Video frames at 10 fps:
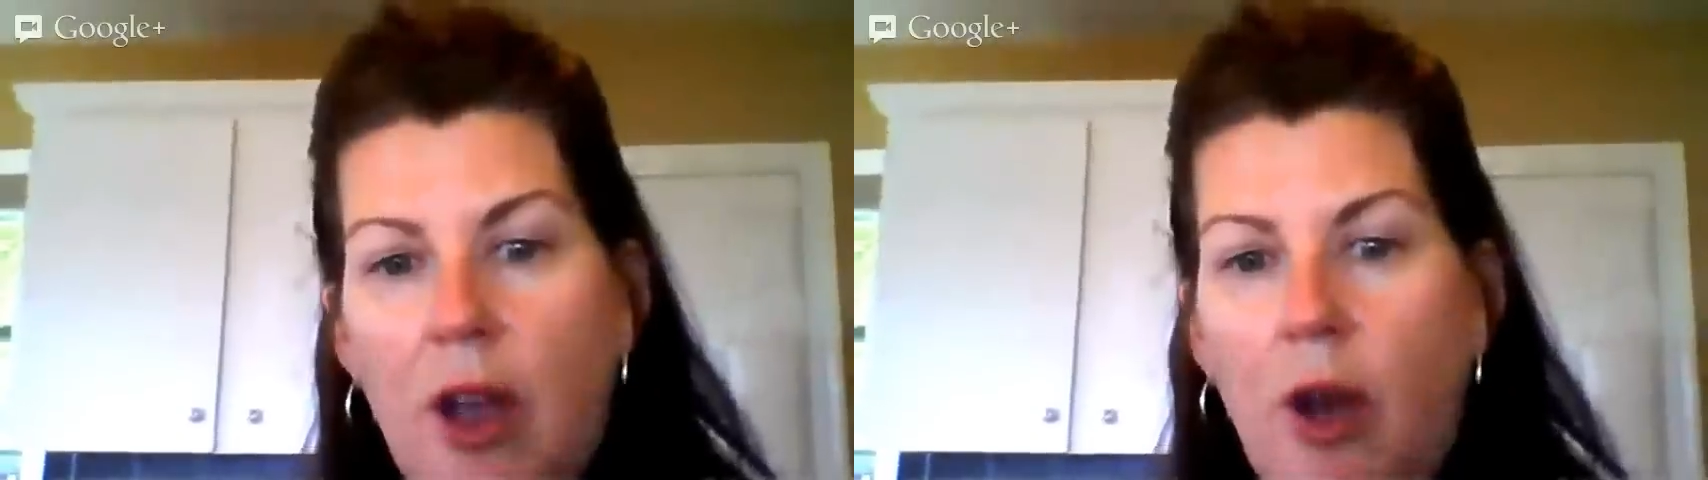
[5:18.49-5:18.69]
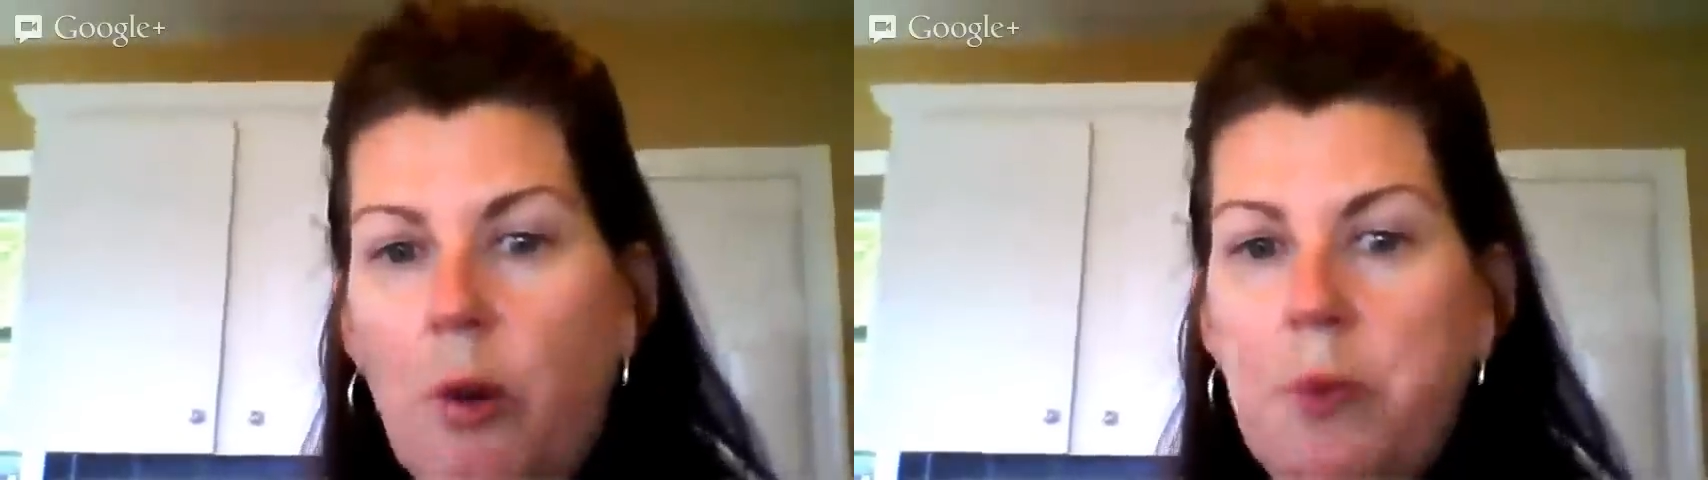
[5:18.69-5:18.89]

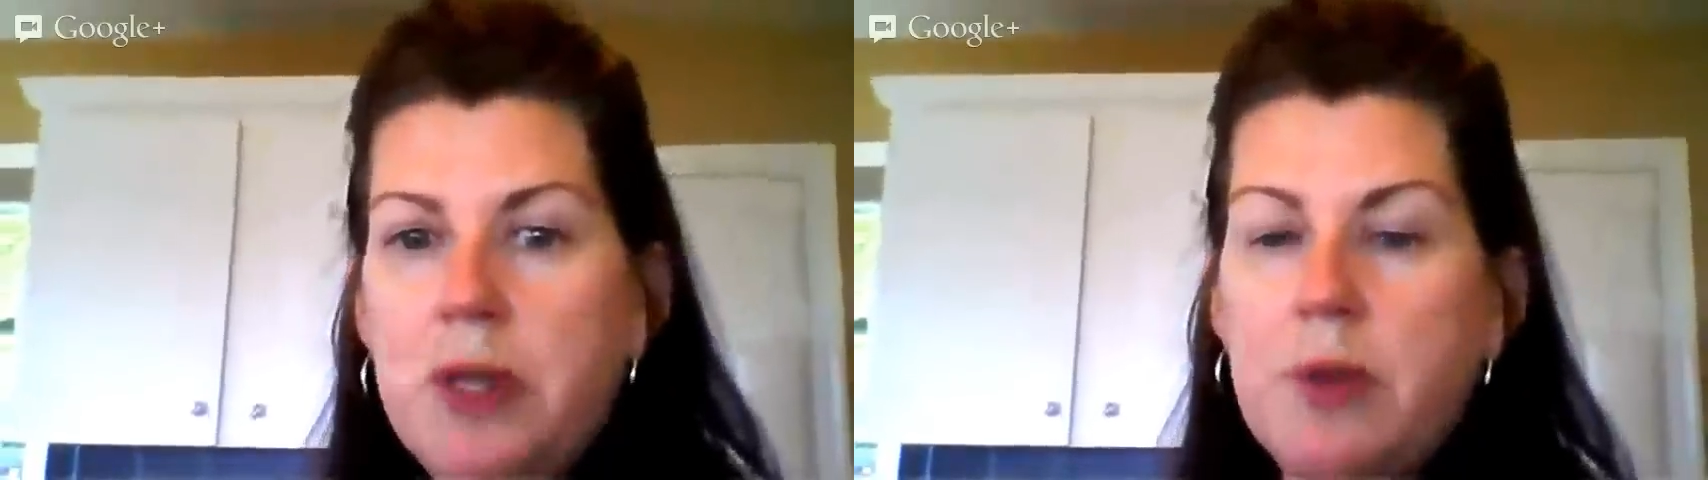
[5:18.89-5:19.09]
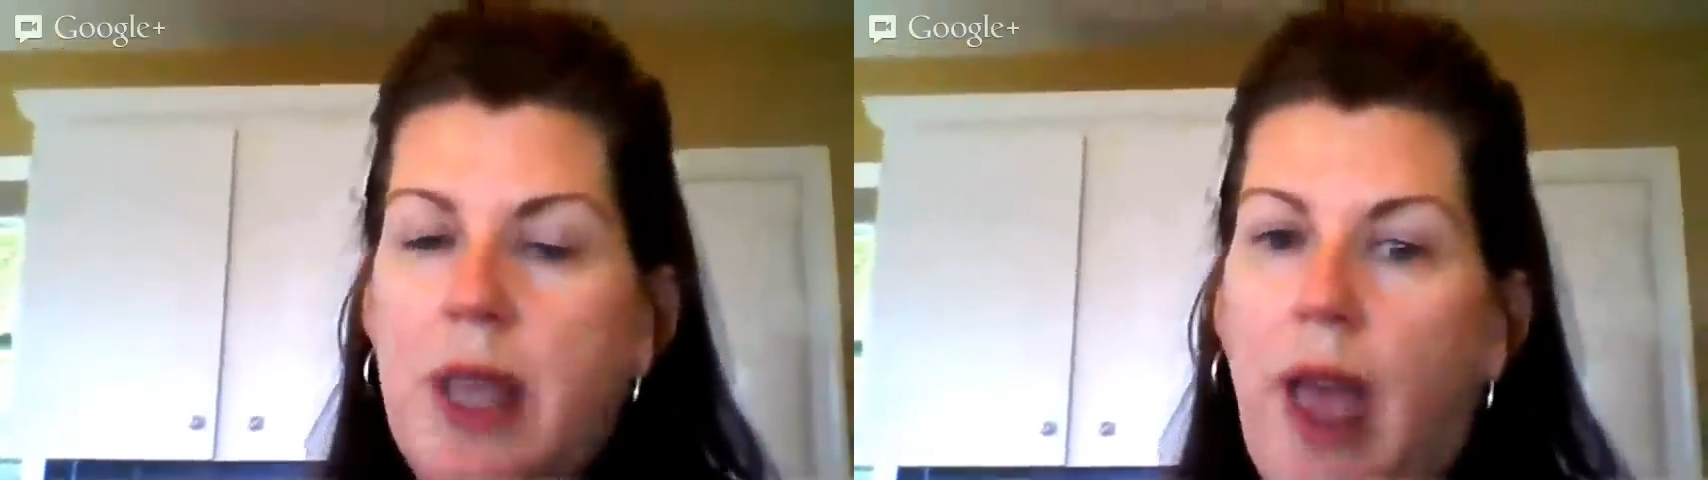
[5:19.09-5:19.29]
I hope
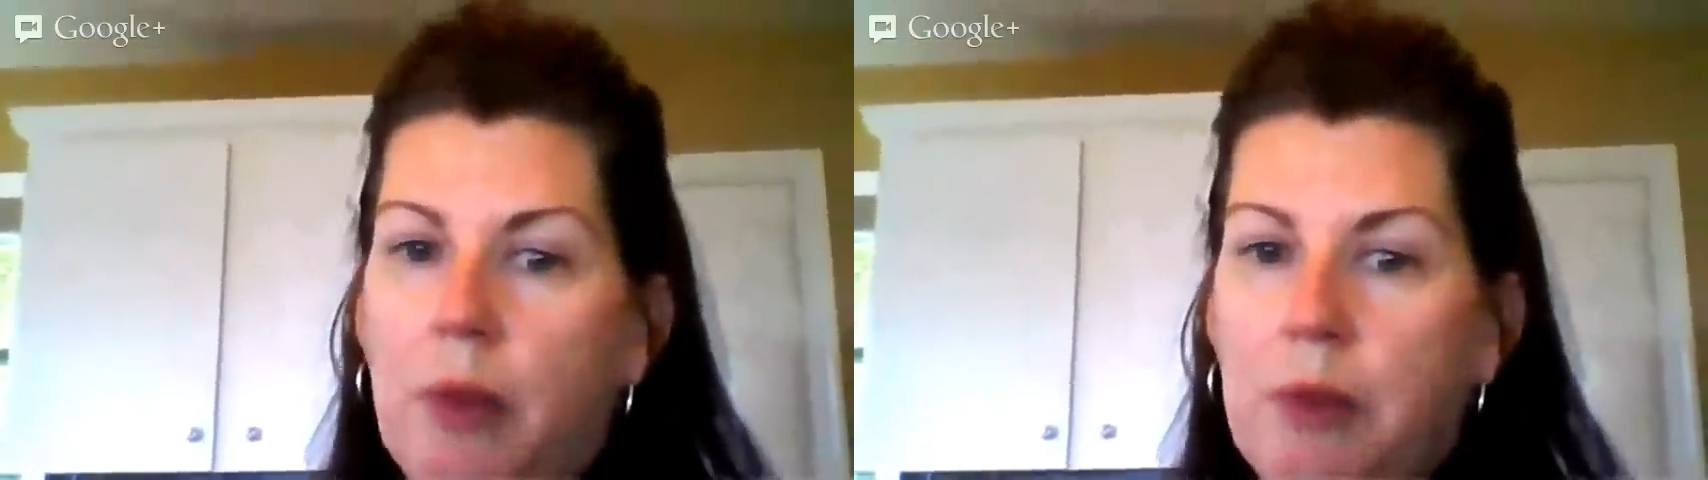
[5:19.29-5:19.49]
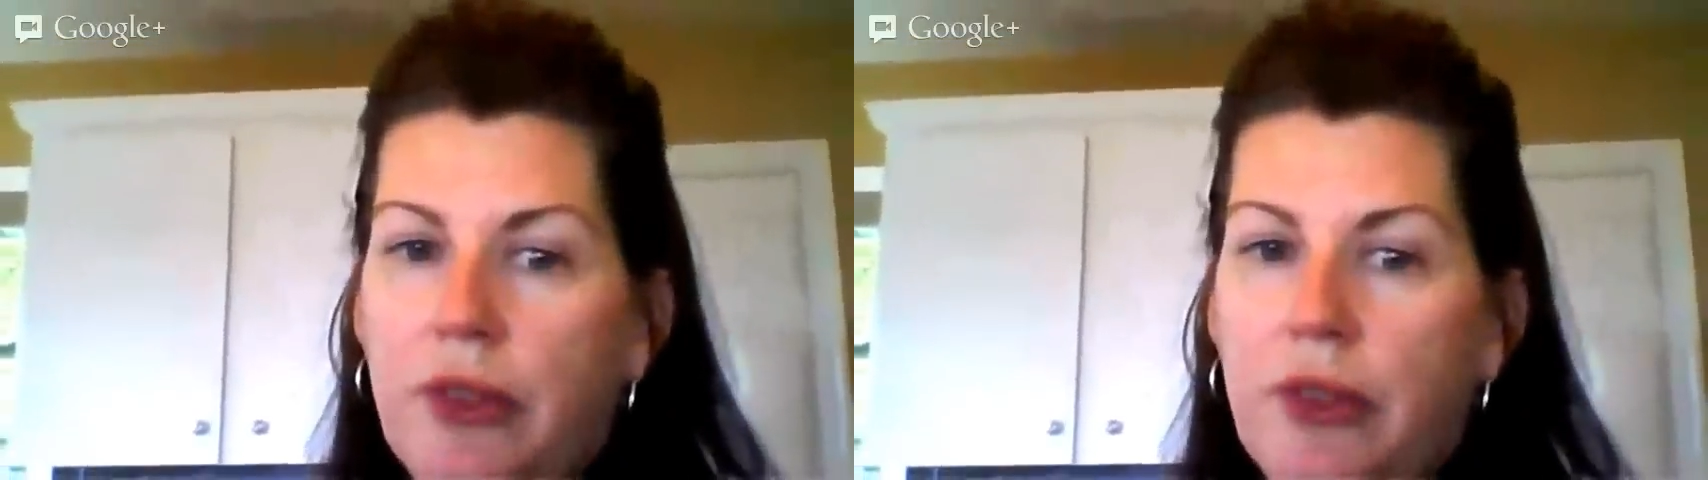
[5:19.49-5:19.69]
this was
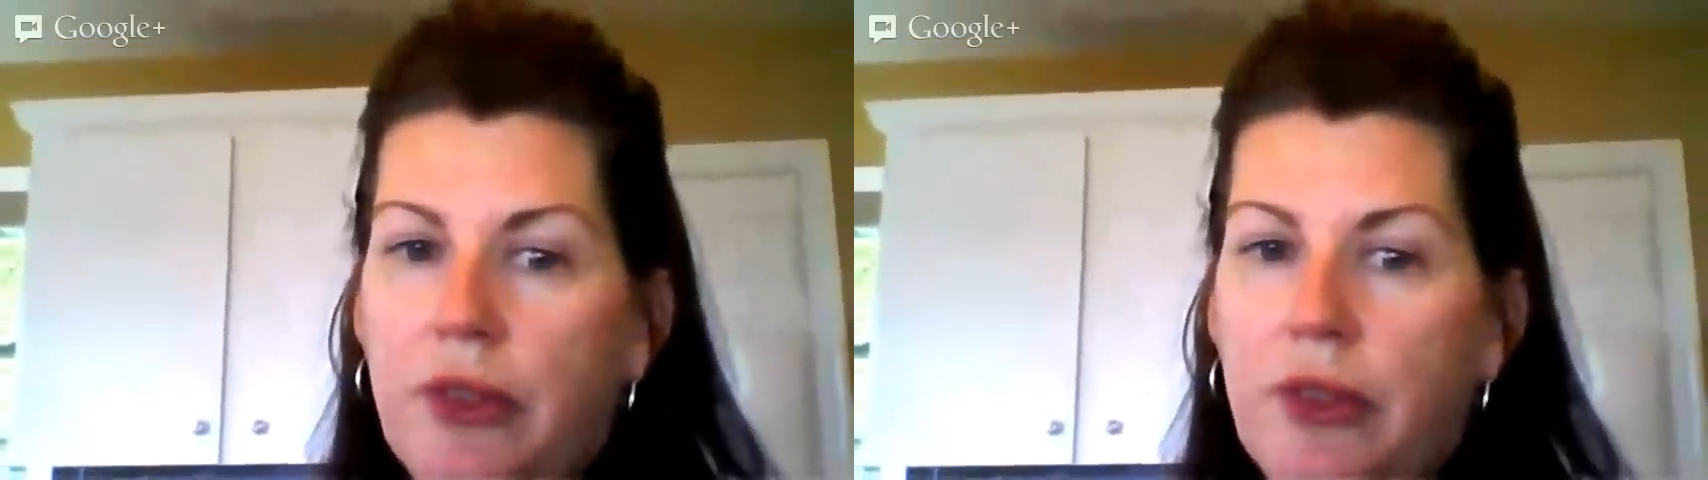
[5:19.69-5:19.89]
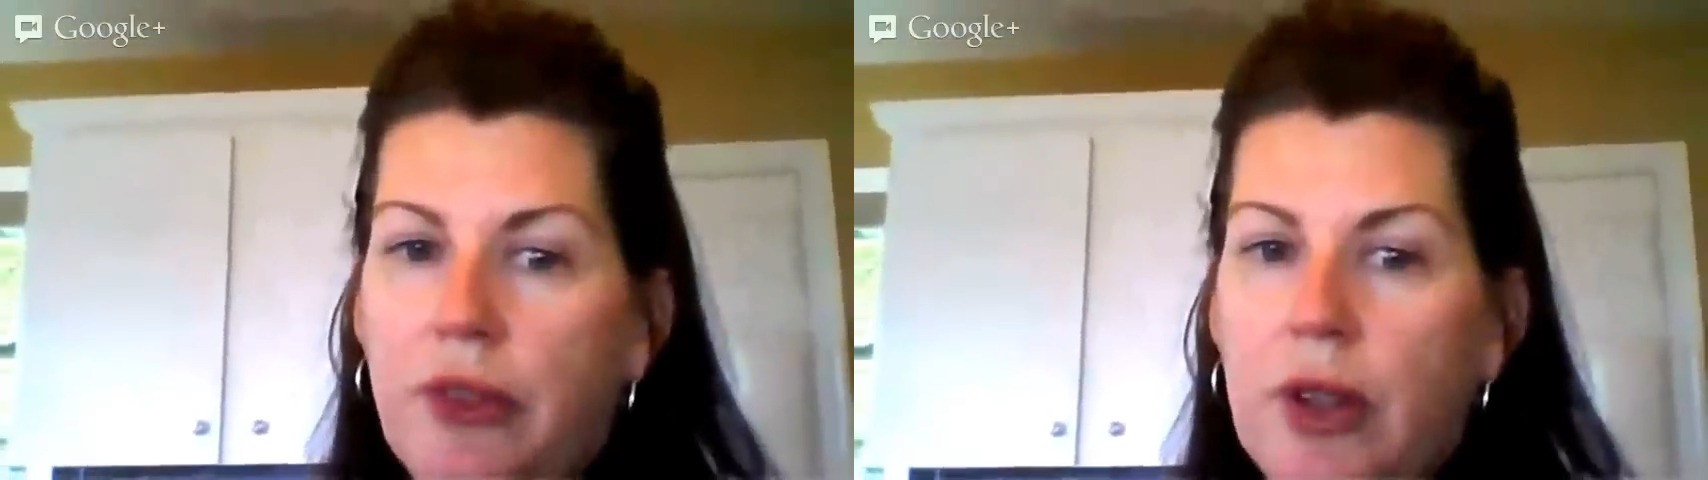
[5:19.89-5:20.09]

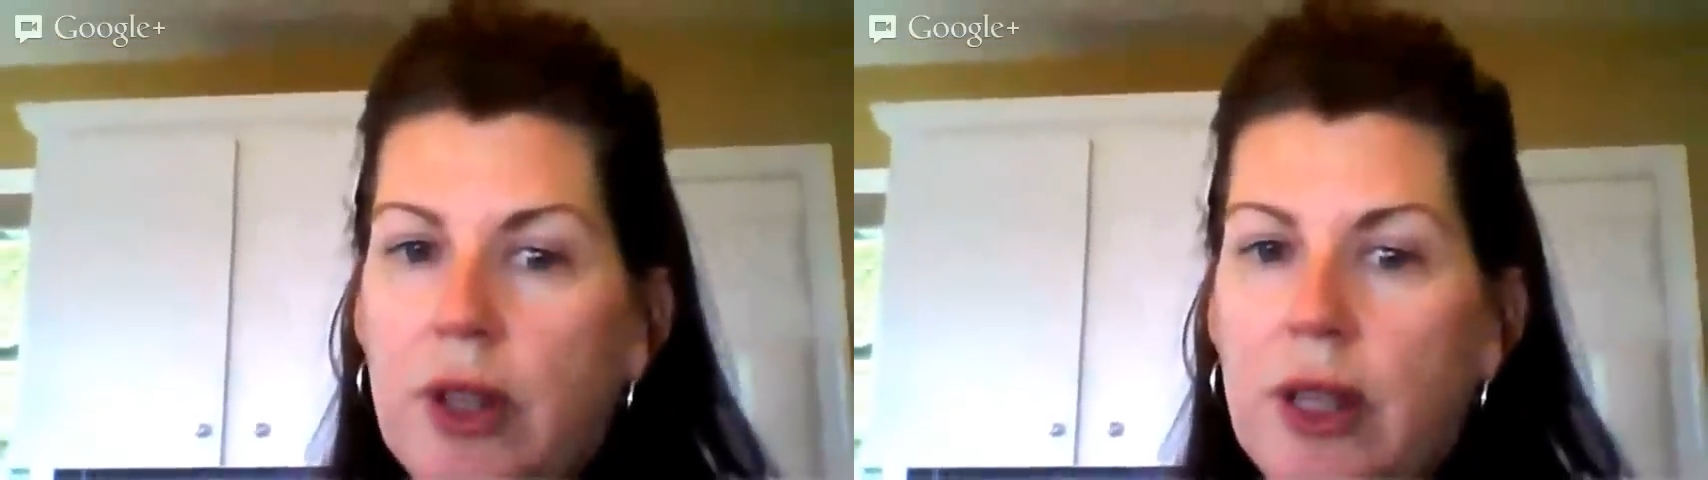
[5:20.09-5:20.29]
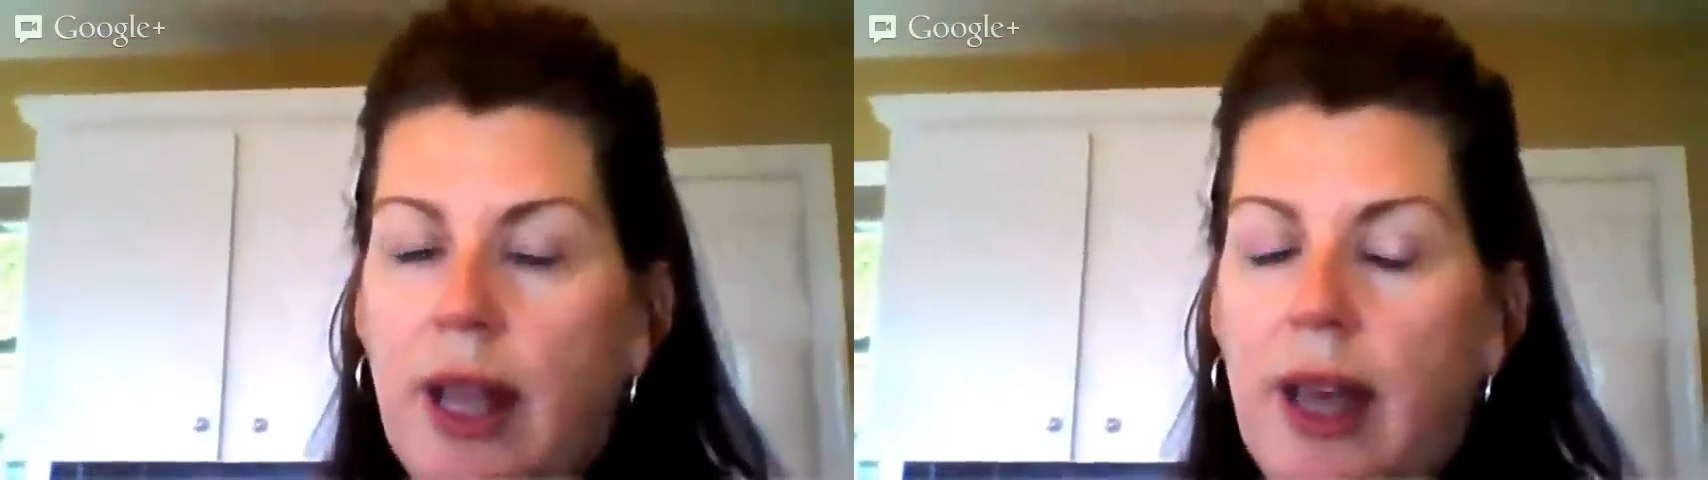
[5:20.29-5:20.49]

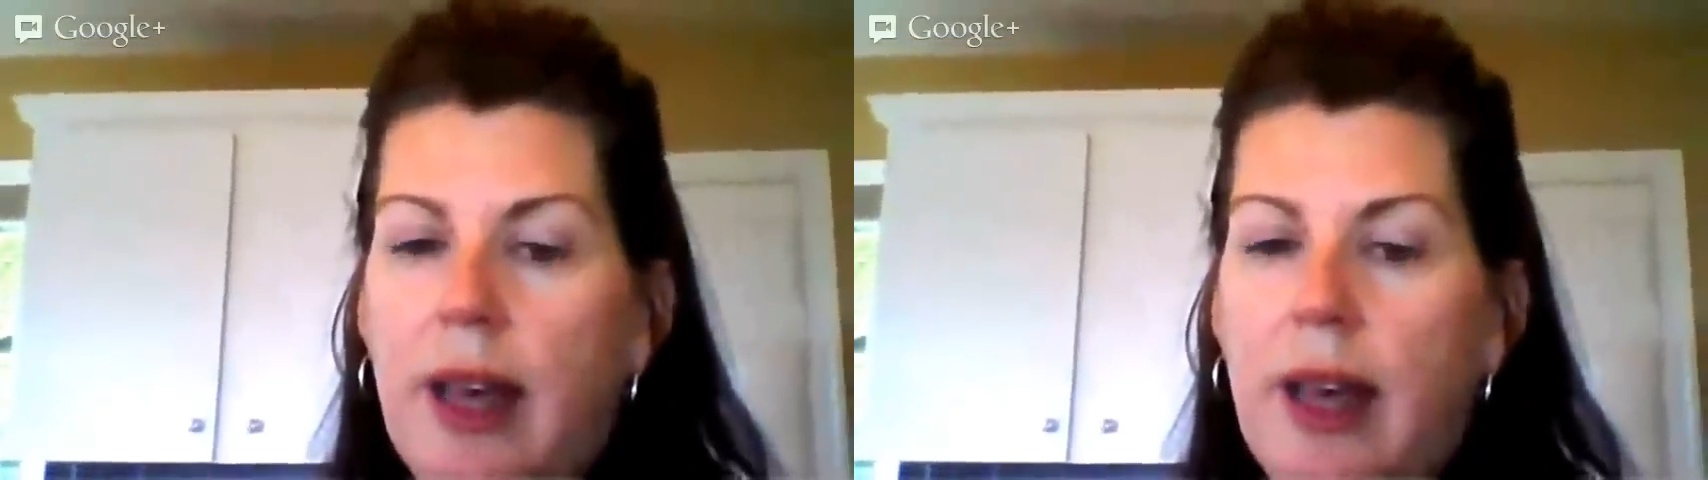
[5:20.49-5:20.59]
helpful.